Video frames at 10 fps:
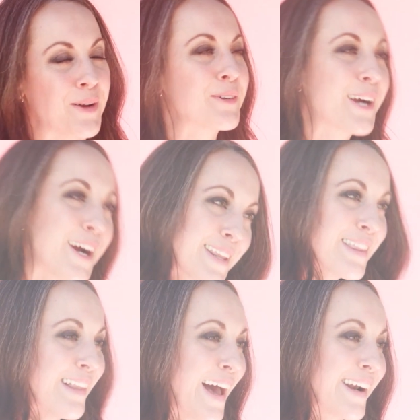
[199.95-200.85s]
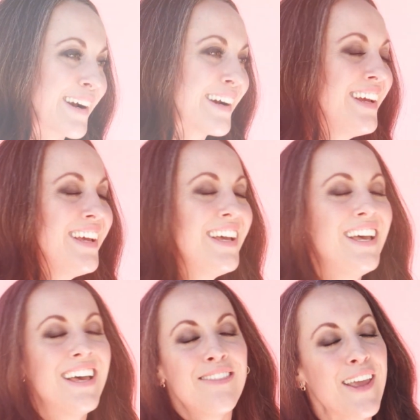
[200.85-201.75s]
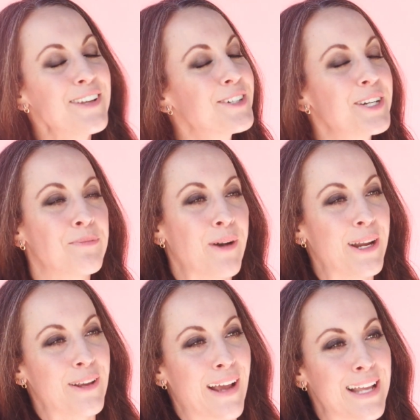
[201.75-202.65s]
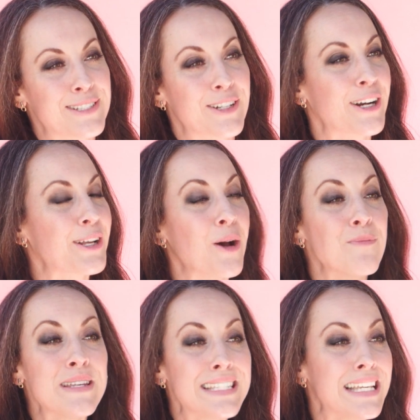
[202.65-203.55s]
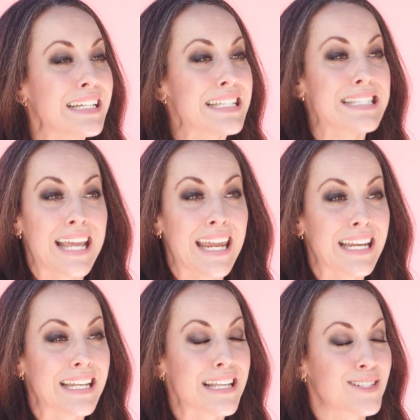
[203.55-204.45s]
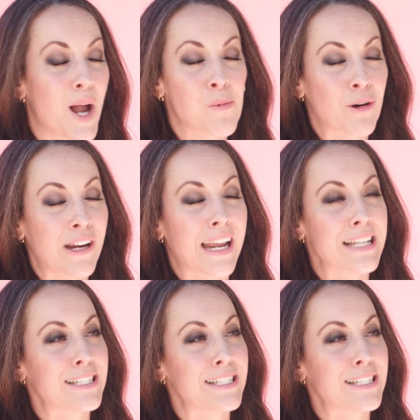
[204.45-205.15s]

But regarding the latter, things are gonna break, you guys. They're gonna go missing, get stained, stop working,